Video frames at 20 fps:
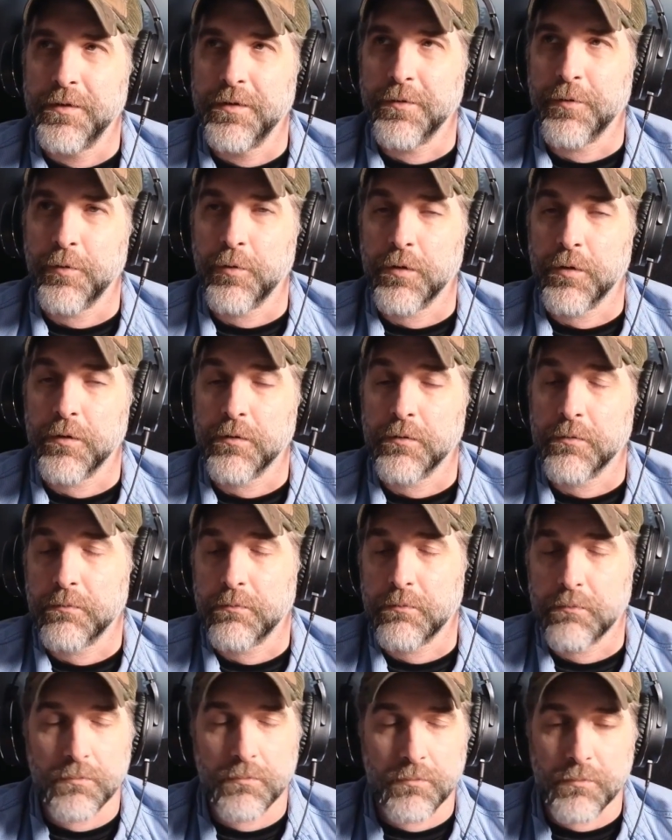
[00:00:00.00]
or
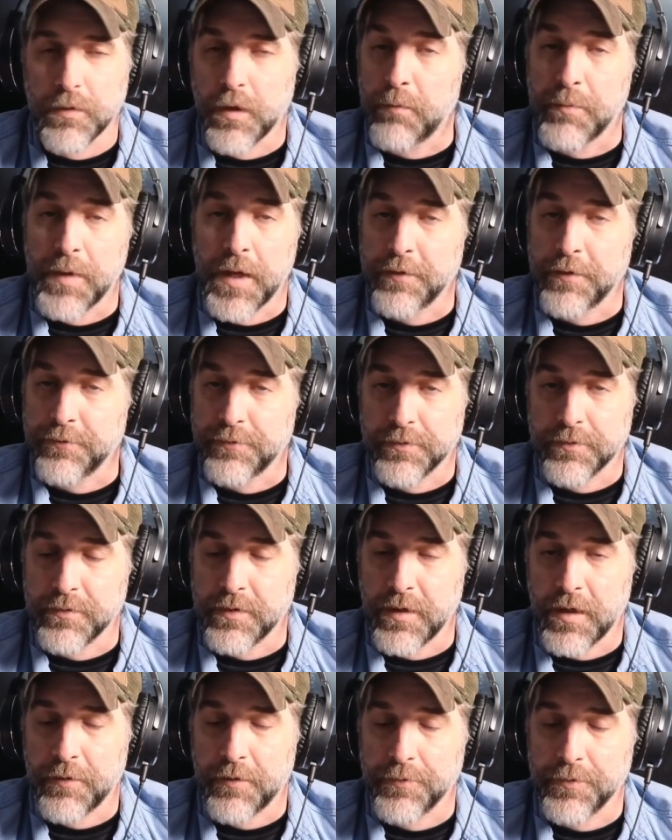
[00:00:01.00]
imagine
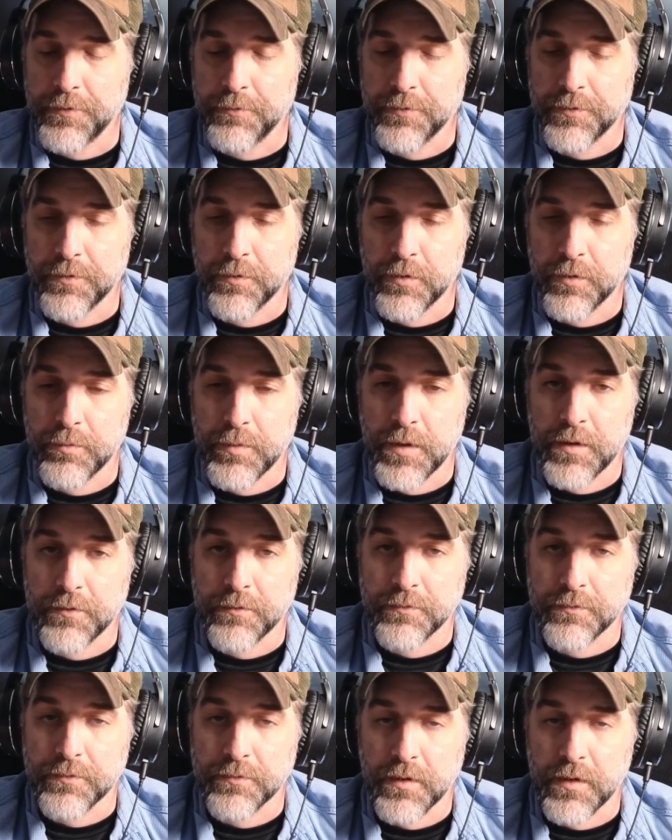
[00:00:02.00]
how you would go
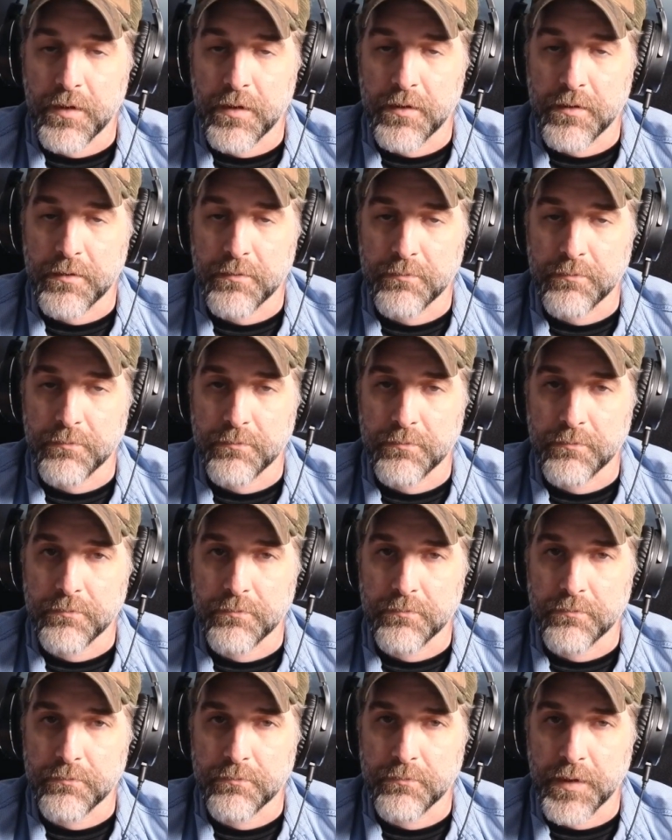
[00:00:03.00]
about
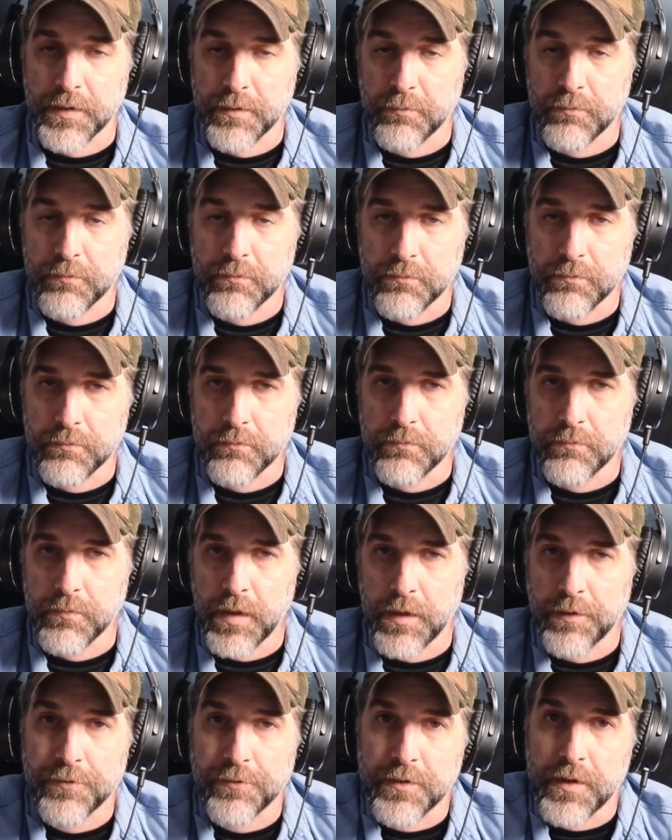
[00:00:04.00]
like
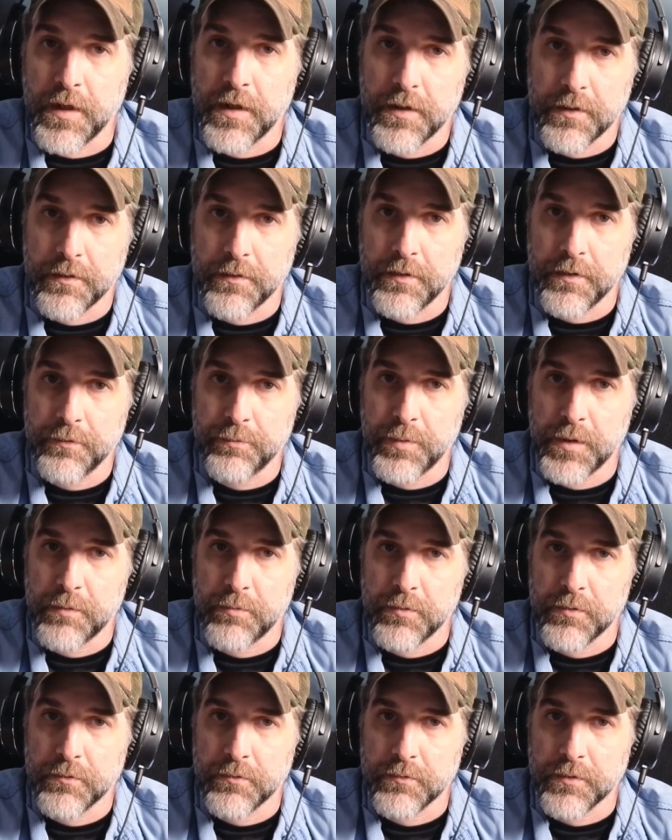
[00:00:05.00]
educating these
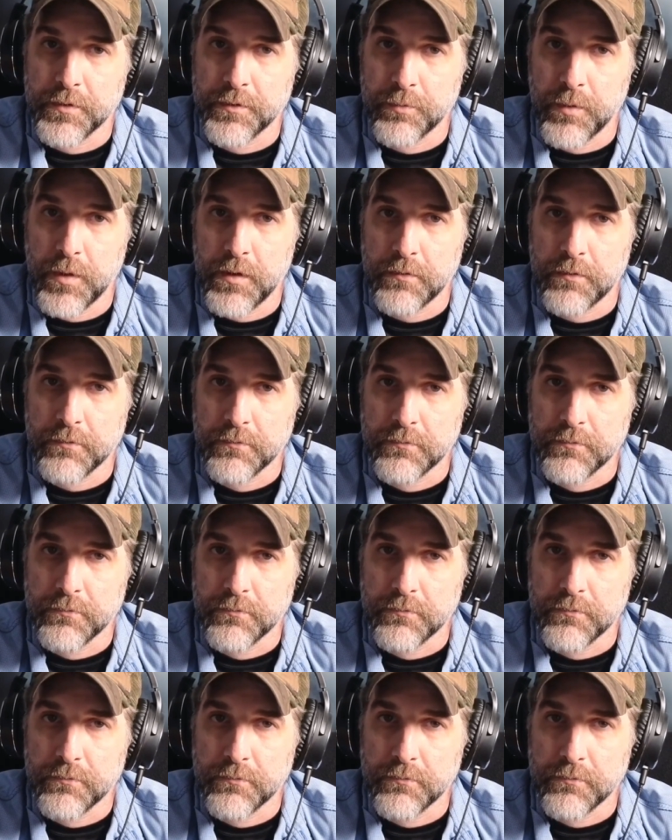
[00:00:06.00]
people as well?